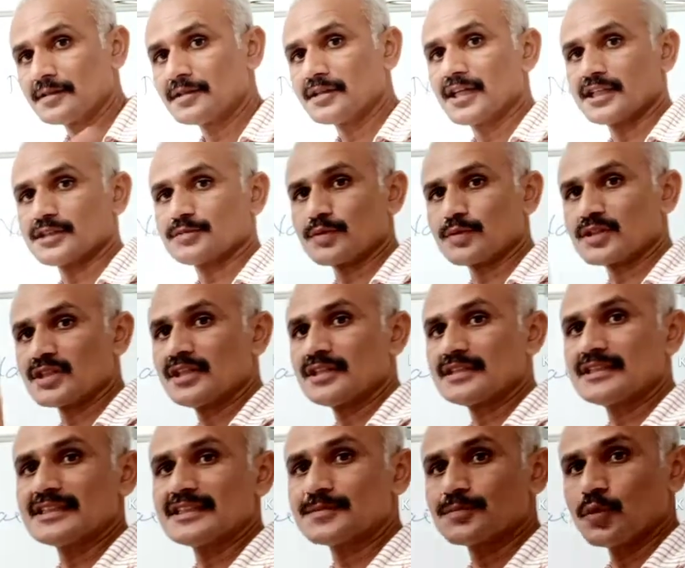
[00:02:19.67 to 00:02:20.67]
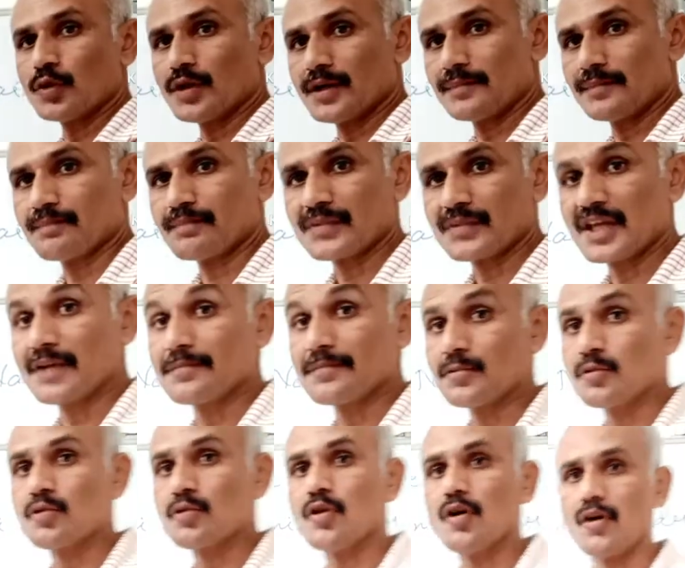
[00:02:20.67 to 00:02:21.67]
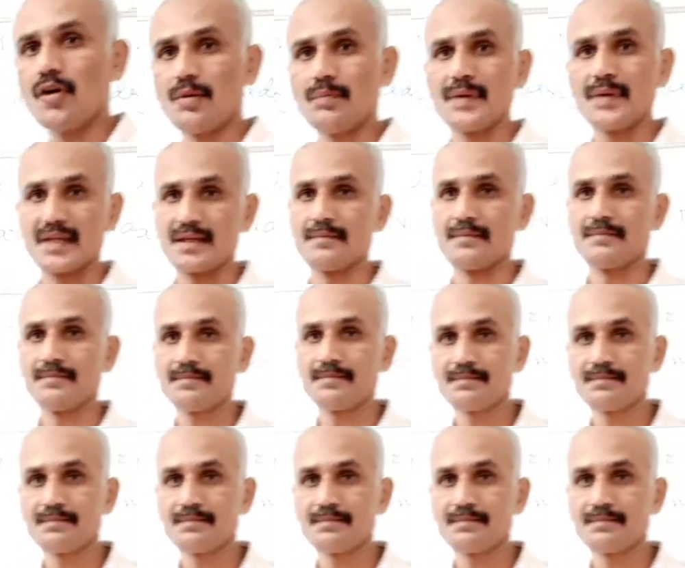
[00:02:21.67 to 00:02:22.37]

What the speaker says: Especially this poem, If You Call Me.